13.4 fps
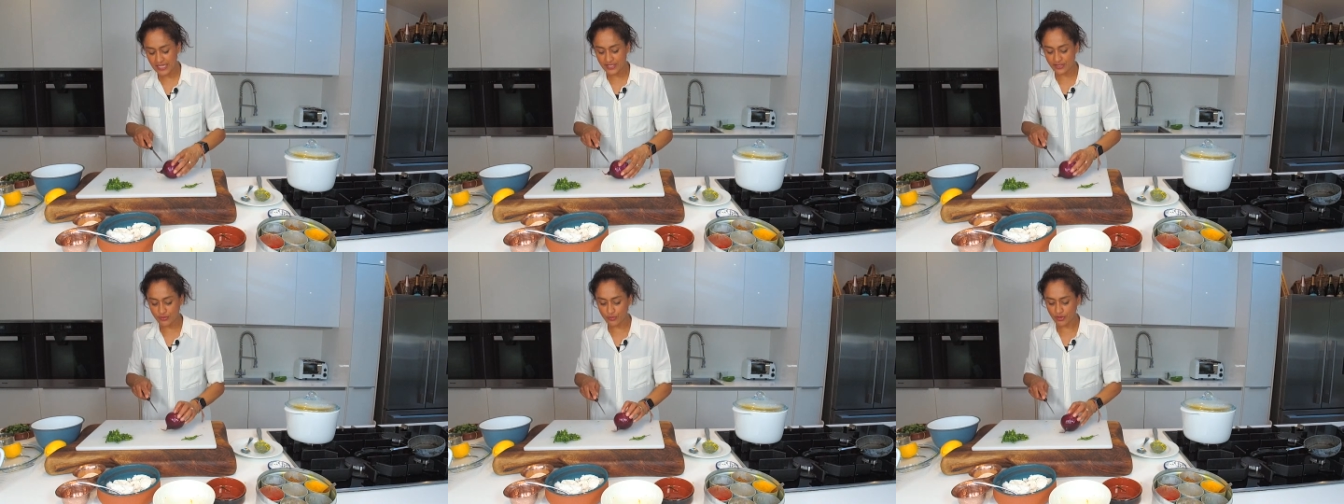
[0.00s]

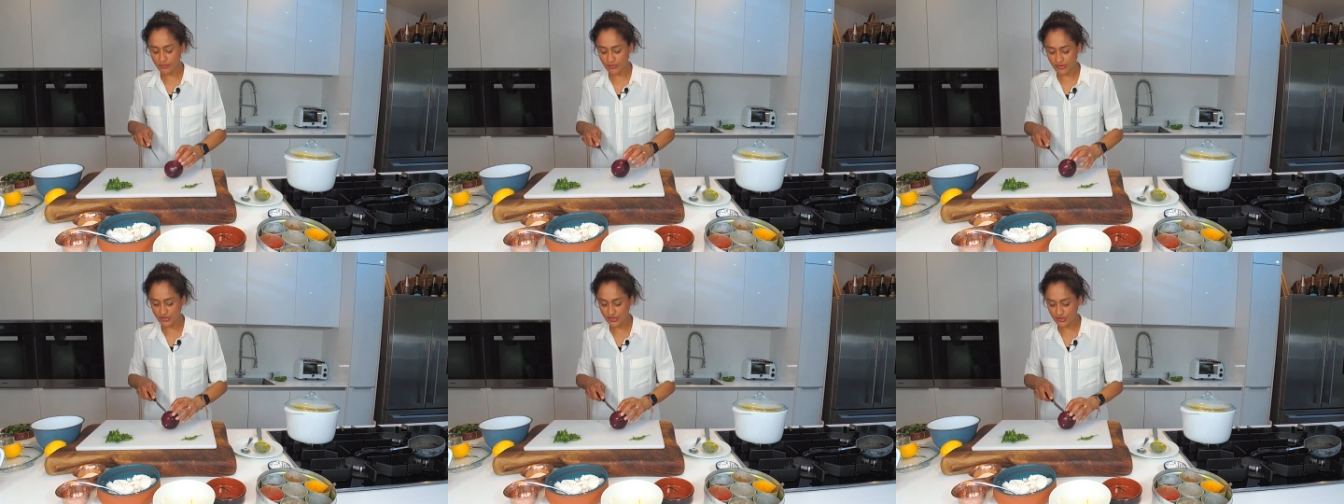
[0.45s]
So what I'm
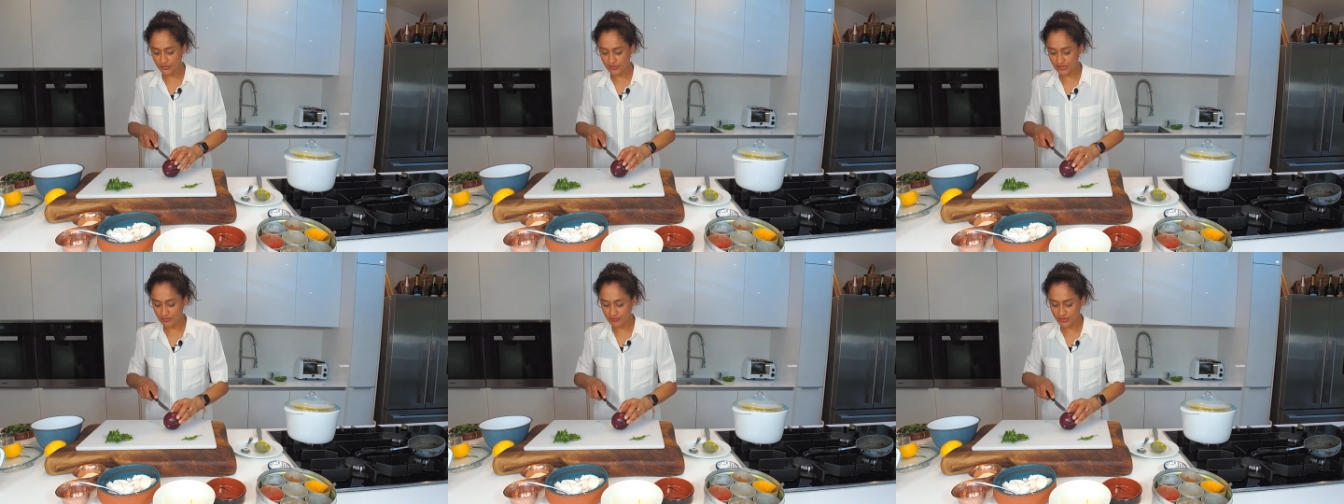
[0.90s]
going to do
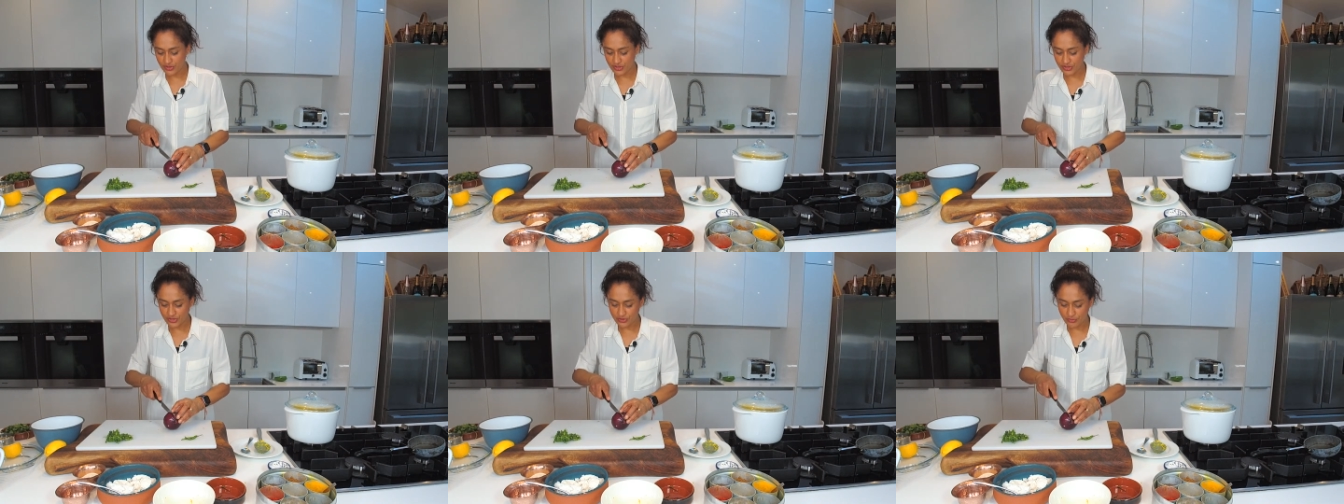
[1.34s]
is I'm
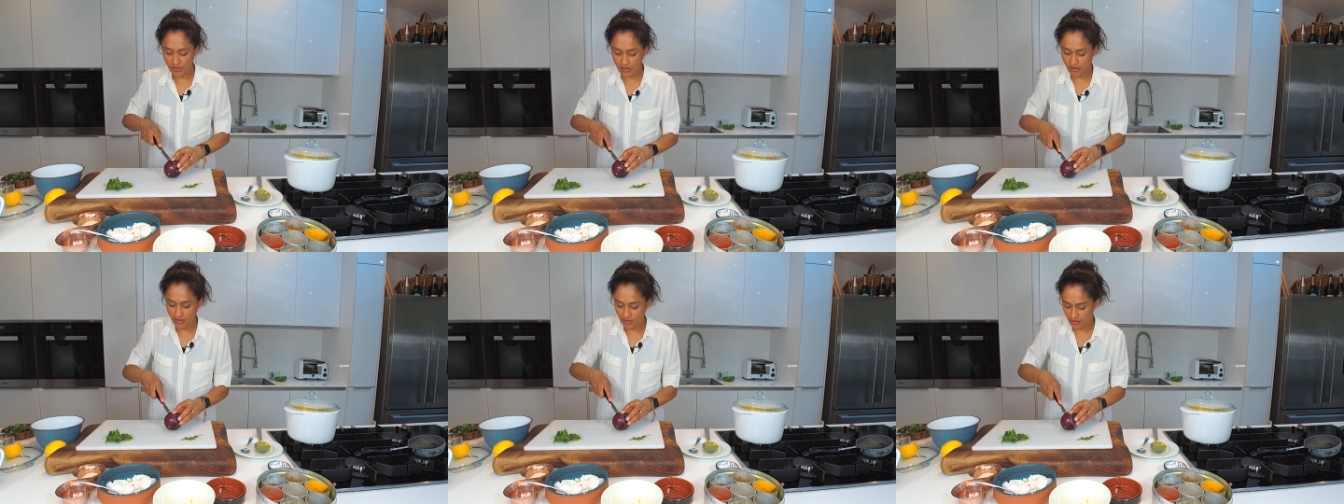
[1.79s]
just going to do
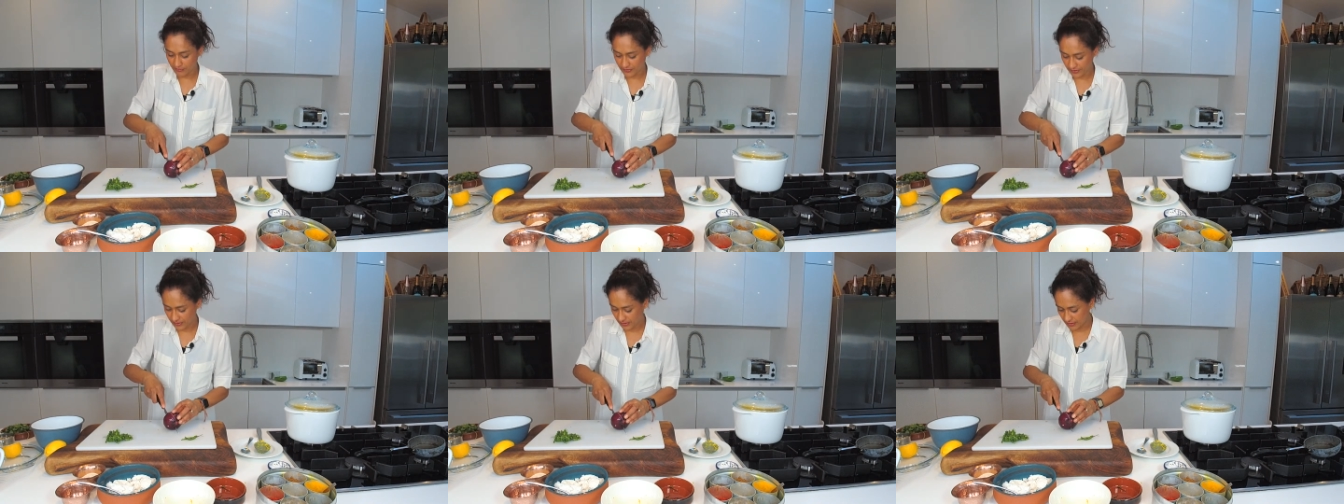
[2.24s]

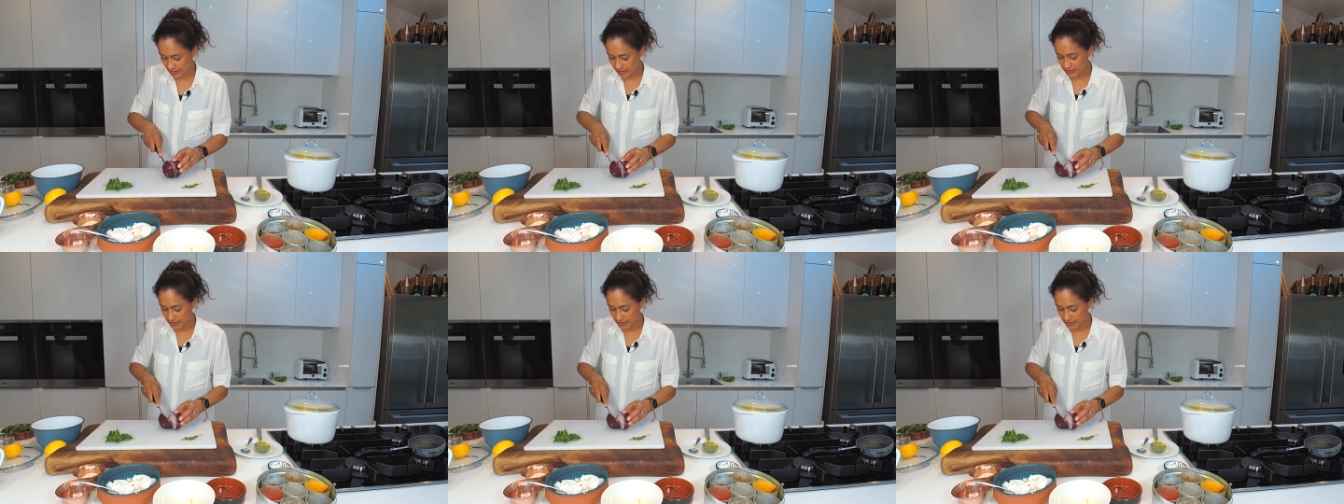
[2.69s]
half, I think,